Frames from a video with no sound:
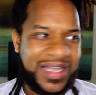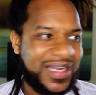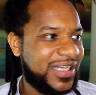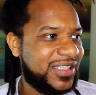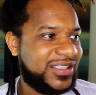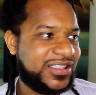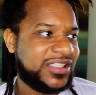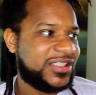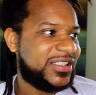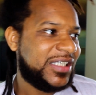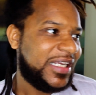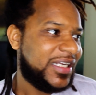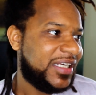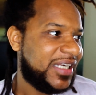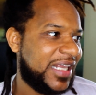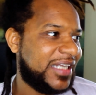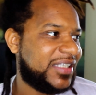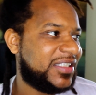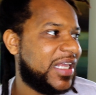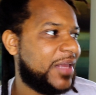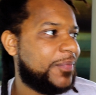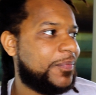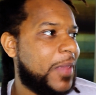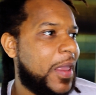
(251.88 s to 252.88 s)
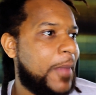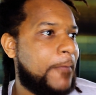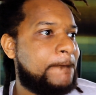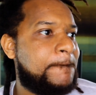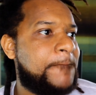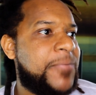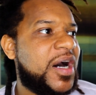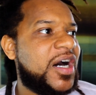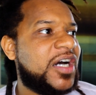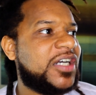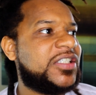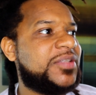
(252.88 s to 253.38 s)
And it just,
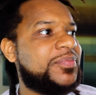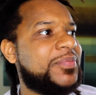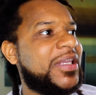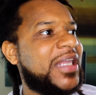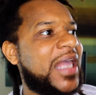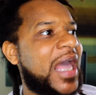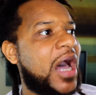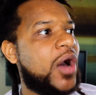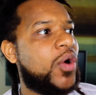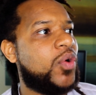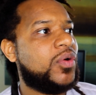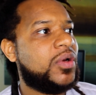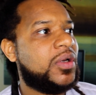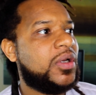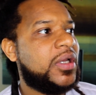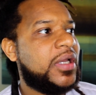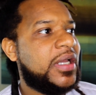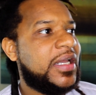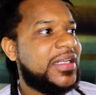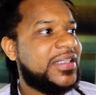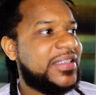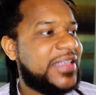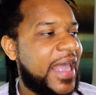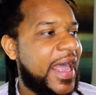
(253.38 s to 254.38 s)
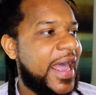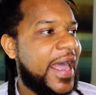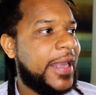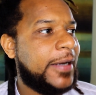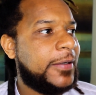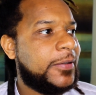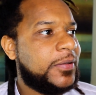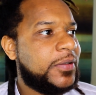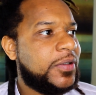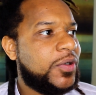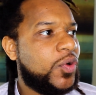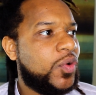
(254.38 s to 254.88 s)
it bugs me out
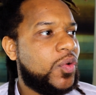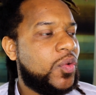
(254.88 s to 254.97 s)
that